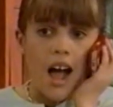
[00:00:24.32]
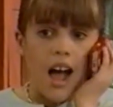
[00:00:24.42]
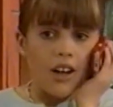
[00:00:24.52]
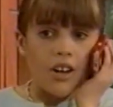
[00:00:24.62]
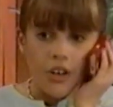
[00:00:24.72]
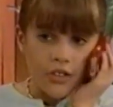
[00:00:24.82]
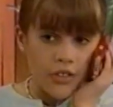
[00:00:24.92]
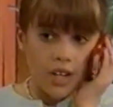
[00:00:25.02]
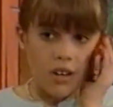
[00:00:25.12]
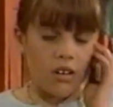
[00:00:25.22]
talk now. I'll call you
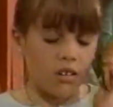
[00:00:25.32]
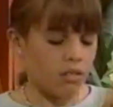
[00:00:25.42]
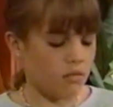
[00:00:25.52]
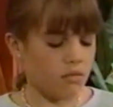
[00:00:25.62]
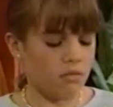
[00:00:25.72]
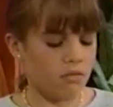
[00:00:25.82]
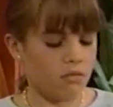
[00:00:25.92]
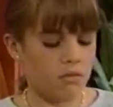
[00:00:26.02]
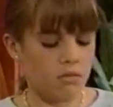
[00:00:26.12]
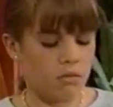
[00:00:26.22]
later.
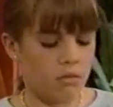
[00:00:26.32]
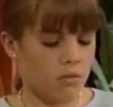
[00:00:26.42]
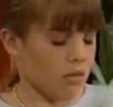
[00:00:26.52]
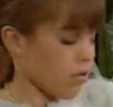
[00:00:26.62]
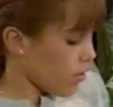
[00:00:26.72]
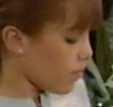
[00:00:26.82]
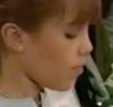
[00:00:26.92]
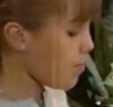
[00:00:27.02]
Well, you see, I